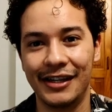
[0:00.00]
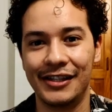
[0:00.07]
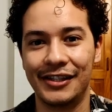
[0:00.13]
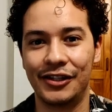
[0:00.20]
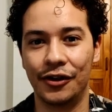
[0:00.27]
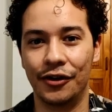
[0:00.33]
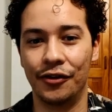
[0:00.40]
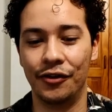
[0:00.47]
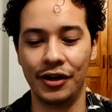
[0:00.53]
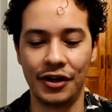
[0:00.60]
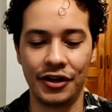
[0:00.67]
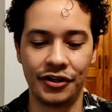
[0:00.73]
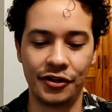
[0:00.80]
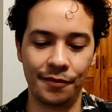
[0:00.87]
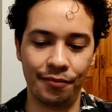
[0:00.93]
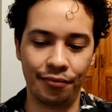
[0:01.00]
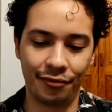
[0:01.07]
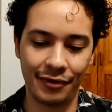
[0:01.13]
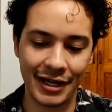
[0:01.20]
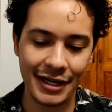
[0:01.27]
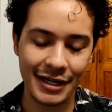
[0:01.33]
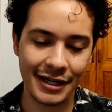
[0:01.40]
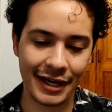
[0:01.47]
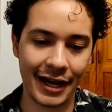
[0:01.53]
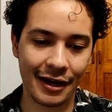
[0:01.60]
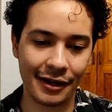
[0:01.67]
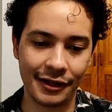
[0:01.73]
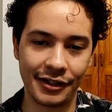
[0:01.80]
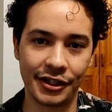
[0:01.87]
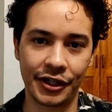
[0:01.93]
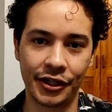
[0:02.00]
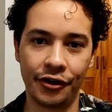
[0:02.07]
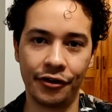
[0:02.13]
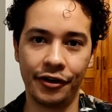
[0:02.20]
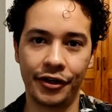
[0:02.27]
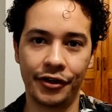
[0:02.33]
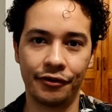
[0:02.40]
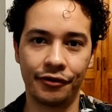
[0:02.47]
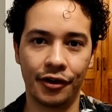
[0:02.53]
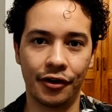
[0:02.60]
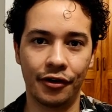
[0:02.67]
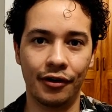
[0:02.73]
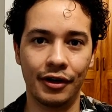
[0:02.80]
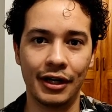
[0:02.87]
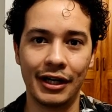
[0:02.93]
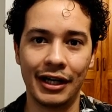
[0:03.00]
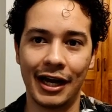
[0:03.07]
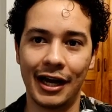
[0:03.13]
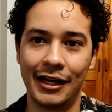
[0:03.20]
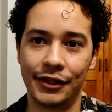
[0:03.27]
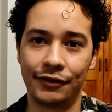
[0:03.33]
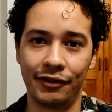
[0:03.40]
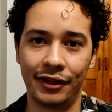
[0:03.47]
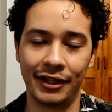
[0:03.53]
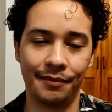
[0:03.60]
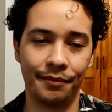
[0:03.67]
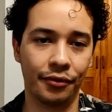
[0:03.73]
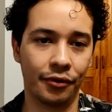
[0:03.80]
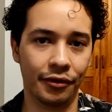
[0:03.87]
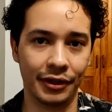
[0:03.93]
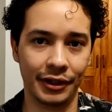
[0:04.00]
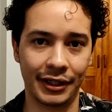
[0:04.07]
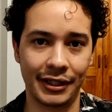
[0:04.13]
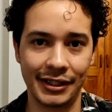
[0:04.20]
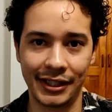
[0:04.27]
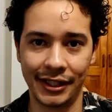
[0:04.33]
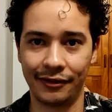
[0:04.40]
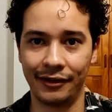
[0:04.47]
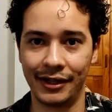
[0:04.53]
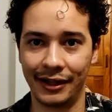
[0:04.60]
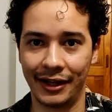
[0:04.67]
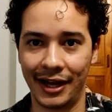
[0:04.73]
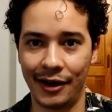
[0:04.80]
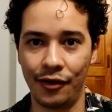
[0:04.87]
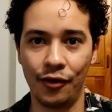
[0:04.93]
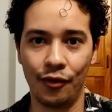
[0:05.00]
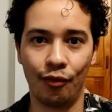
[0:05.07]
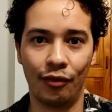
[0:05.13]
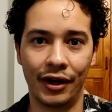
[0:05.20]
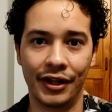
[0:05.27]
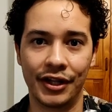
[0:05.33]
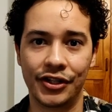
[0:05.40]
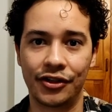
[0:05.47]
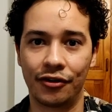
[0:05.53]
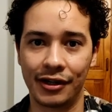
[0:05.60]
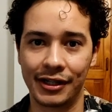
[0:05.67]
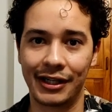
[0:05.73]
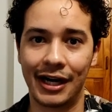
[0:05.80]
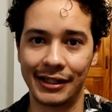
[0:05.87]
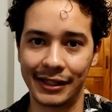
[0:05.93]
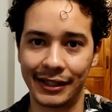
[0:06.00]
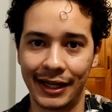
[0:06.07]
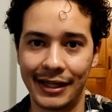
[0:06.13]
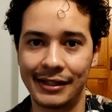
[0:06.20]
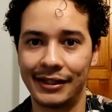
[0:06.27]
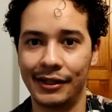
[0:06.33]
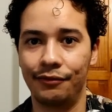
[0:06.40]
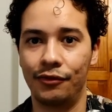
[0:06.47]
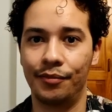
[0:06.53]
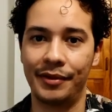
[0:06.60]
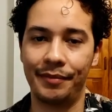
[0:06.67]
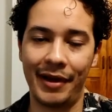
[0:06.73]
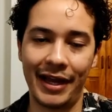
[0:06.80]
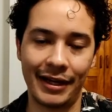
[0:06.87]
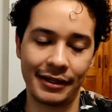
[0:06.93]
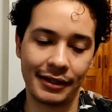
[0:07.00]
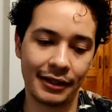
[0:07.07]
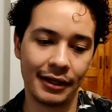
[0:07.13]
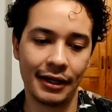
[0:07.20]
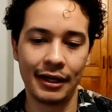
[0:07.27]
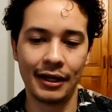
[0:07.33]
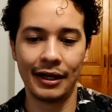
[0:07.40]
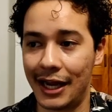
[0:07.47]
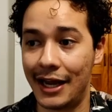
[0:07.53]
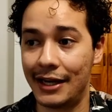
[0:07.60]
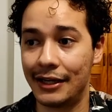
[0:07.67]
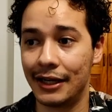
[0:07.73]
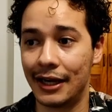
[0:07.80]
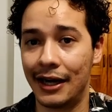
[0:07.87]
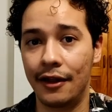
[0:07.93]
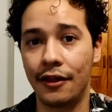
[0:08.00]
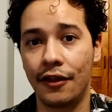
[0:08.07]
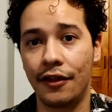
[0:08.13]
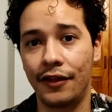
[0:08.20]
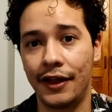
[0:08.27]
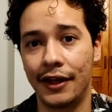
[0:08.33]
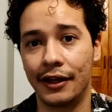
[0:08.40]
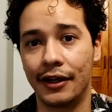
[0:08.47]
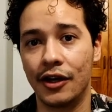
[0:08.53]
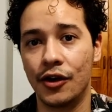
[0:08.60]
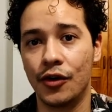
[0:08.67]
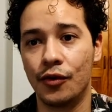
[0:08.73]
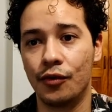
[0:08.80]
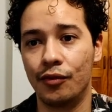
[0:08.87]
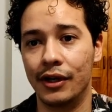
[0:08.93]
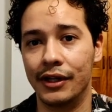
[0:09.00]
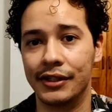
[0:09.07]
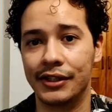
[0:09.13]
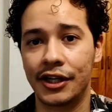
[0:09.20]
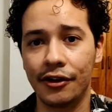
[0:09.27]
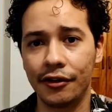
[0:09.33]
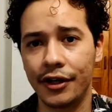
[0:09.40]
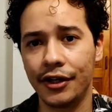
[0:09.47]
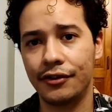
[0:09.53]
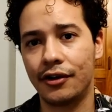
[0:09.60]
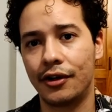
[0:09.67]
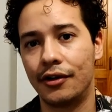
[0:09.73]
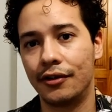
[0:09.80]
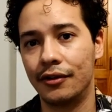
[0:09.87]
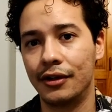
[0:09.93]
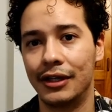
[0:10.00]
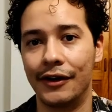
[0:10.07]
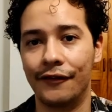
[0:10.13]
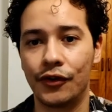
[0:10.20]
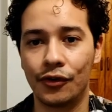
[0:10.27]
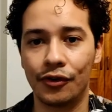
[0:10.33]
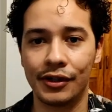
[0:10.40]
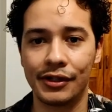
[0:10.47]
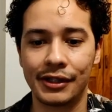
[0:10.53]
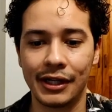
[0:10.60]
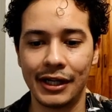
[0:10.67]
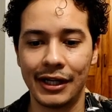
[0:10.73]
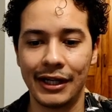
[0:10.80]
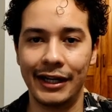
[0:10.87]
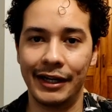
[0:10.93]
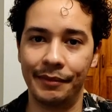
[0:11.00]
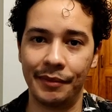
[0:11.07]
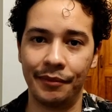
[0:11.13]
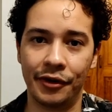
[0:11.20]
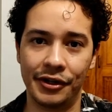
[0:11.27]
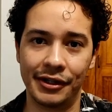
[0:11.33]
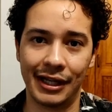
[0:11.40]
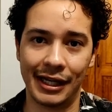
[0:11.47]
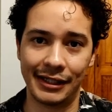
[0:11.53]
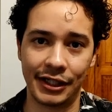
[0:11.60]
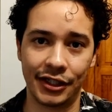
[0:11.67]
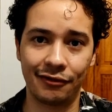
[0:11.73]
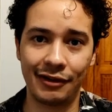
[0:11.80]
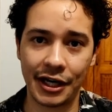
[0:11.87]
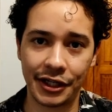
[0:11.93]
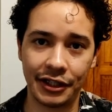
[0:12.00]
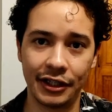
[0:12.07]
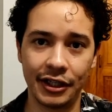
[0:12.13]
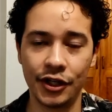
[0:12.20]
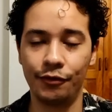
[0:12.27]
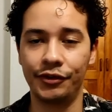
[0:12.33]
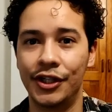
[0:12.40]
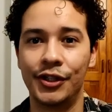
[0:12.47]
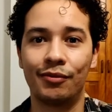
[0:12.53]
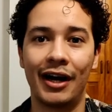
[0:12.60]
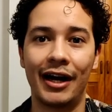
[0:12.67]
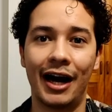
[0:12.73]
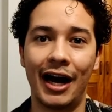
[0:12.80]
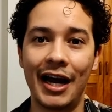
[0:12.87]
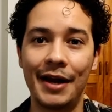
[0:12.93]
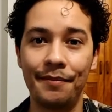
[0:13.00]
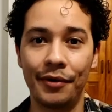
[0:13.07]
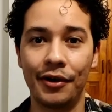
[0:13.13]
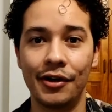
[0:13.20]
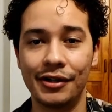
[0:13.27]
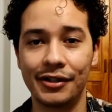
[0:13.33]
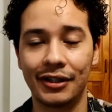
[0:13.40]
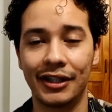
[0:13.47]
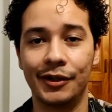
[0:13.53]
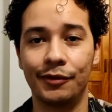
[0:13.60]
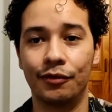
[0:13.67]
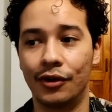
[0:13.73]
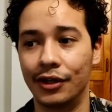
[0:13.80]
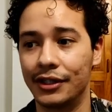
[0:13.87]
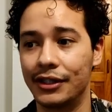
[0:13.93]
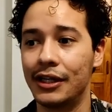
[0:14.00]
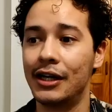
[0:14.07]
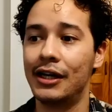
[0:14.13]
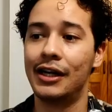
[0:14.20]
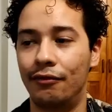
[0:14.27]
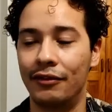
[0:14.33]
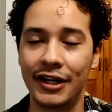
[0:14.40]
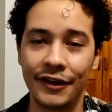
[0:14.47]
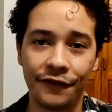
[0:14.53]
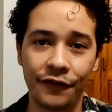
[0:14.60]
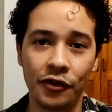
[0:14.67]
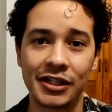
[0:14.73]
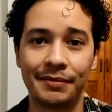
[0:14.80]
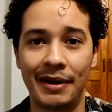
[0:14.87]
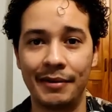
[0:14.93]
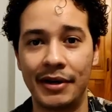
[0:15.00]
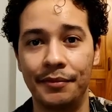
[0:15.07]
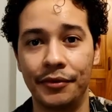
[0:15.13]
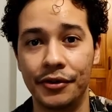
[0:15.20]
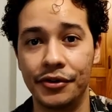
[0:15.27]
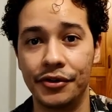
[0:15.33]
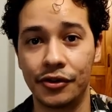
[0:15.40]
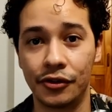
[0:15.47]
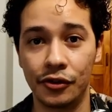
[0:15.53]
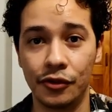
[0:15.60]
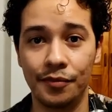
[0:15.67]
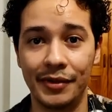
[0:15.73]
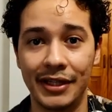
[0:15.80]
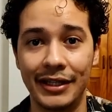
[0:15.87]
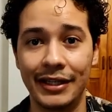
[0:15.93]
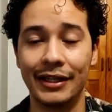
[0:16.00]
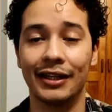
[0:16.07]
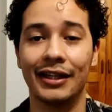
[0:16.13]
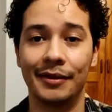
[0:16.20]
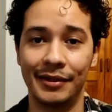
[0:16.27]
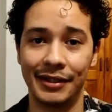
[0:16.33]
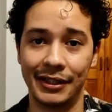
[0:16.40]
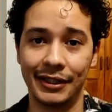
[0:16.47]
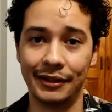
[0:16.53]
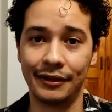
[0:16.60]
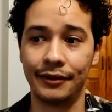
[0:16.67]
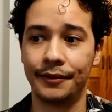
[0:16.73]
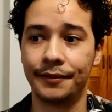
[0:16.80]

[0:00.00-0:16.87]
So to bring down security control is really important, considering that one of the strongest cards against it will be banned. And another thing with security control, of course, it promotes less interaction, which is why I personally want Reinforced Memory Boost to be limited.